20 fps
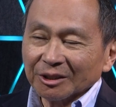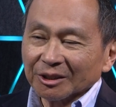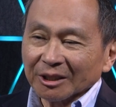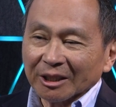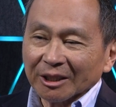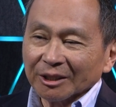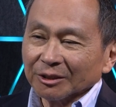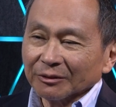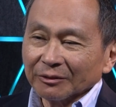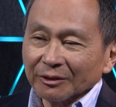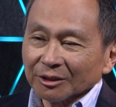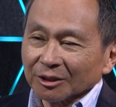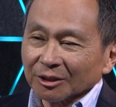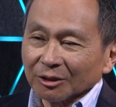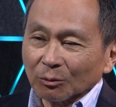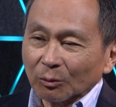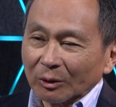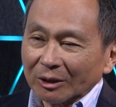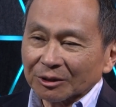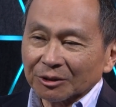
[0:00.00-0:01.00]
signs of
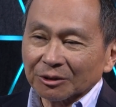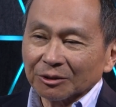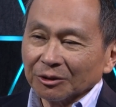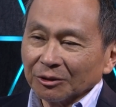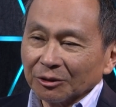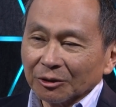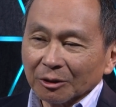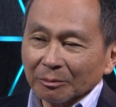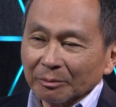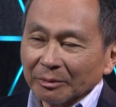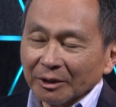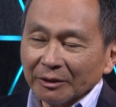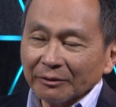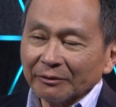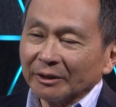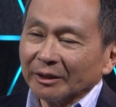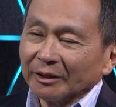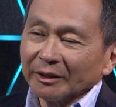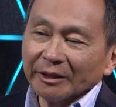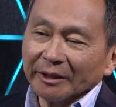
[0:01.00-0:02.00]
this in Western Europe and
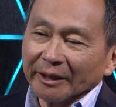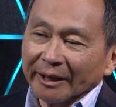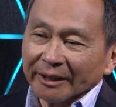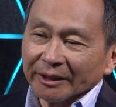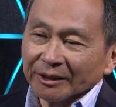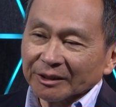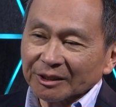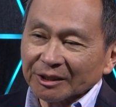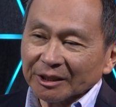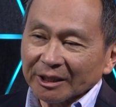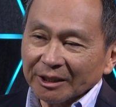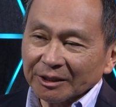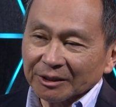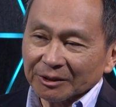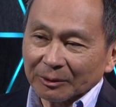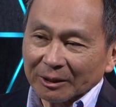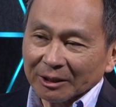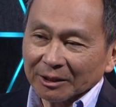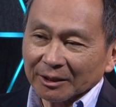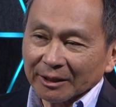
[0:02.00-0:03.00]
even in the United
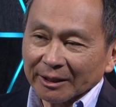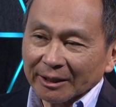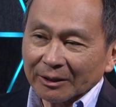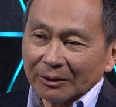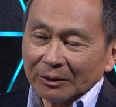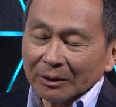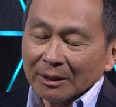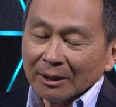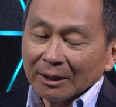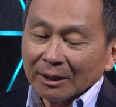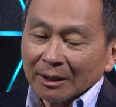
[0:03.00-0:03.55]
States right now.